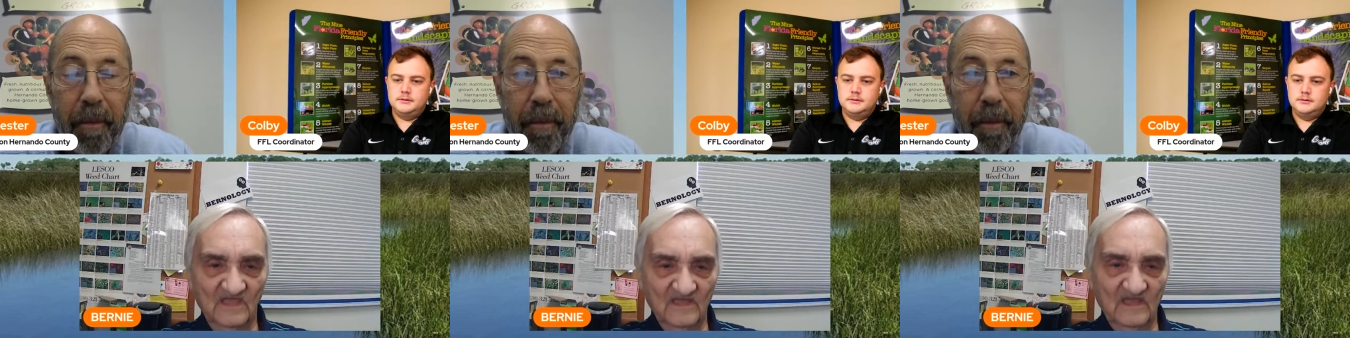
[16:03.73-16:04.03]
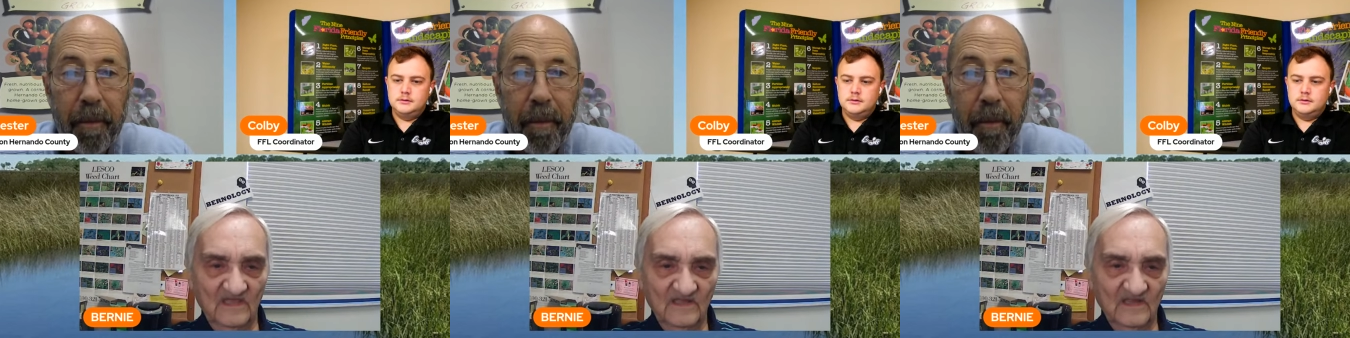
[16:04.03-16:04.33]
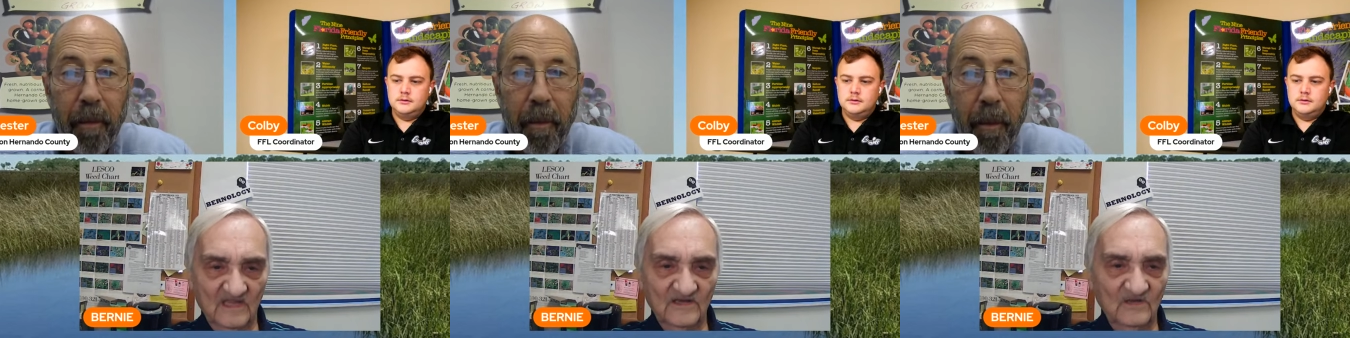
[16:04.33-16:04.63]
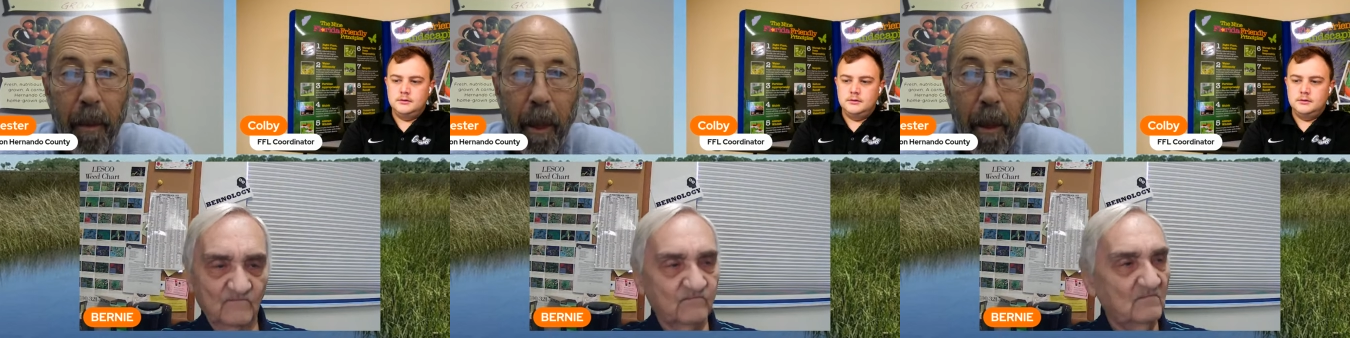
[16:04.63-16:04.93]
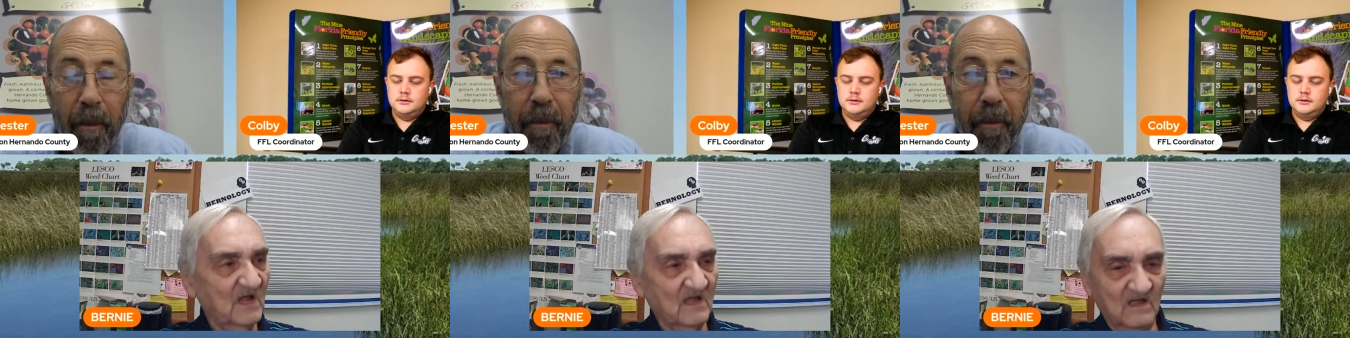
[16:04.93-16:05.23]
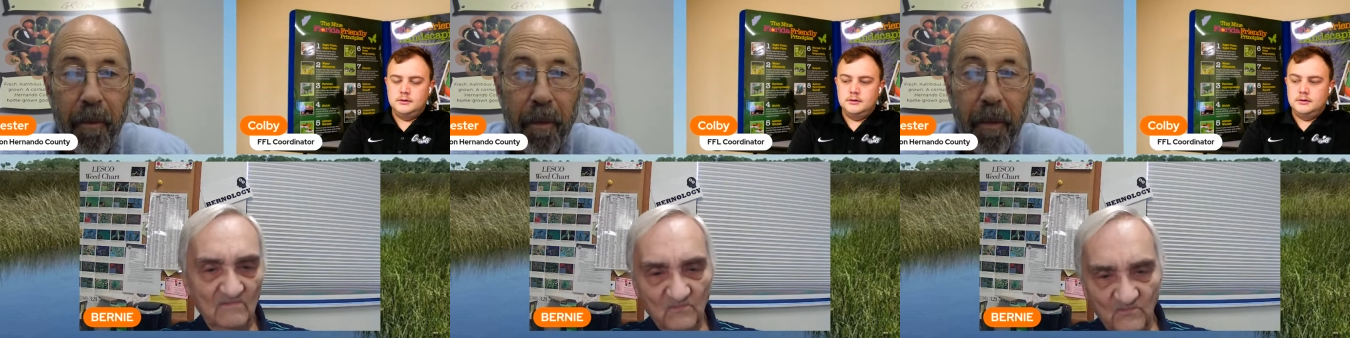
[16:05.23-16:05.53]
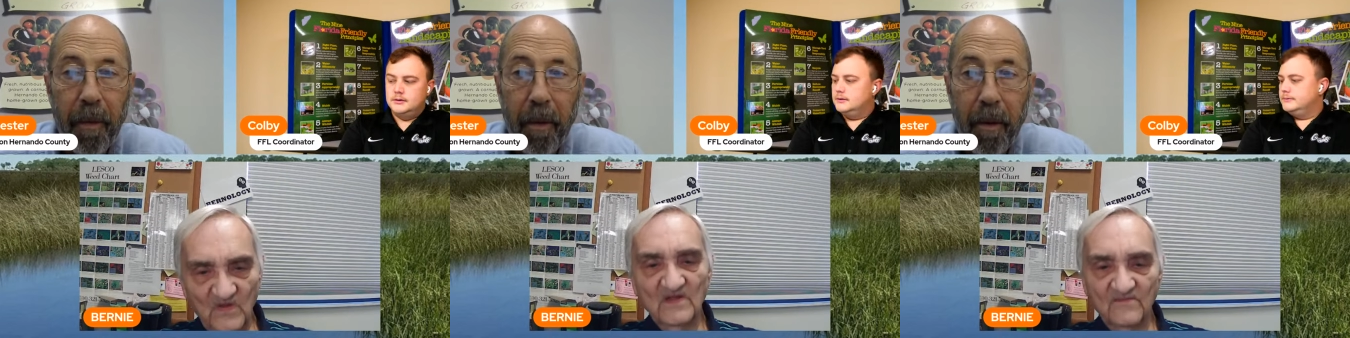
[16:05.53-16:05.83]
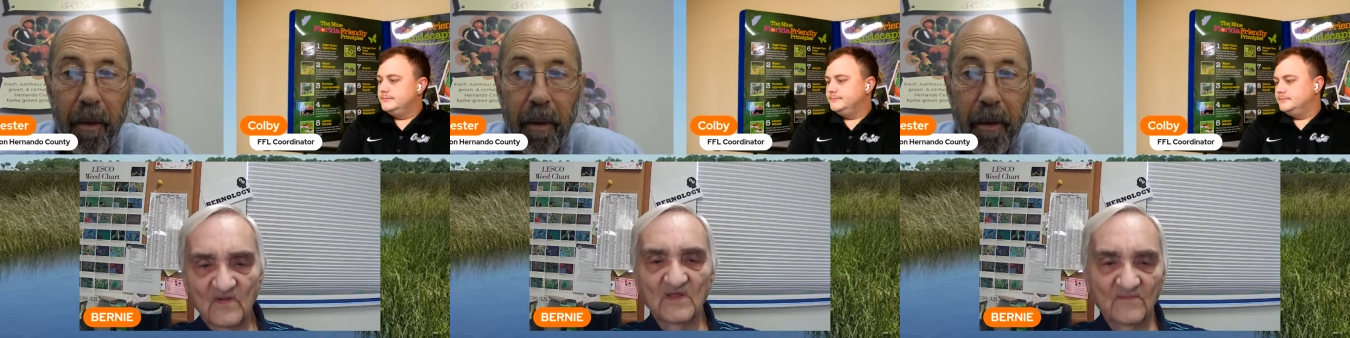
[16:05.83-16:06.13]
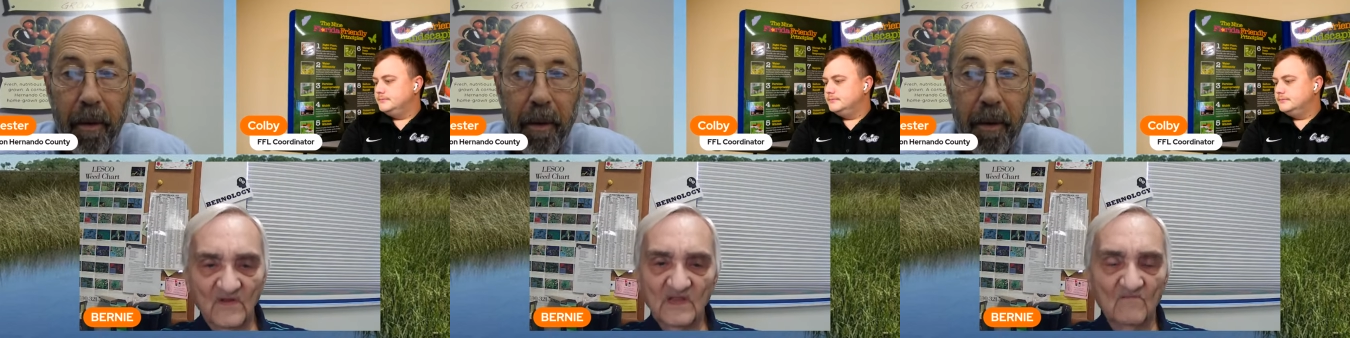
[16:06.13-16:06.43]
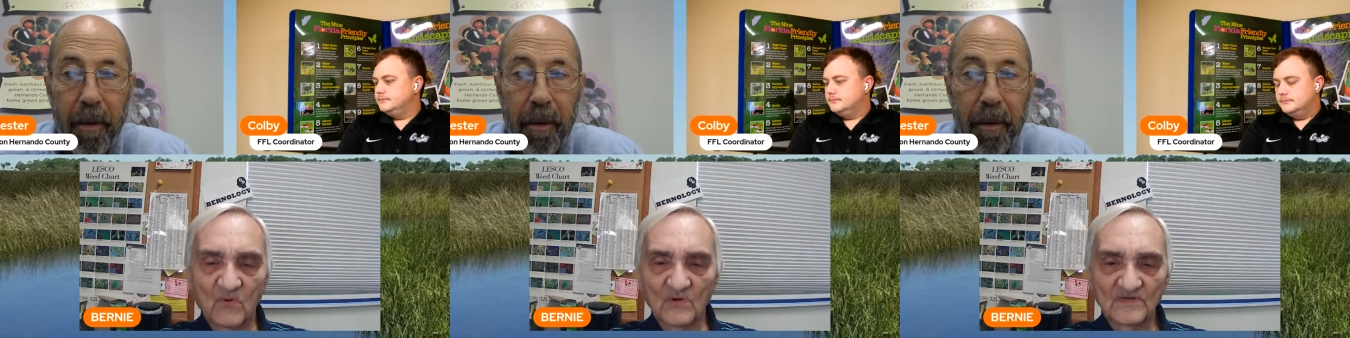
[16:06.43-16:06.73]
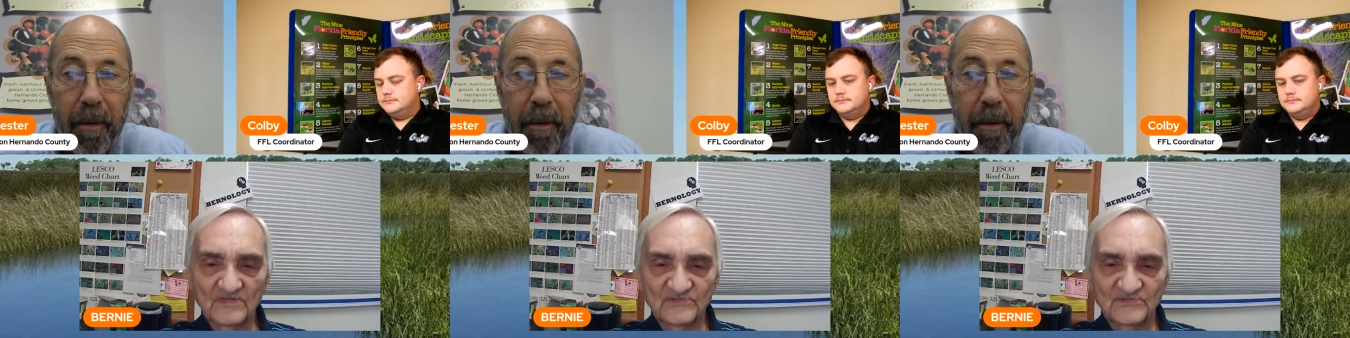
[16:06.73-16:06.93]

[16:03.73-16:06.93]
Speaker 1: and, and very very very important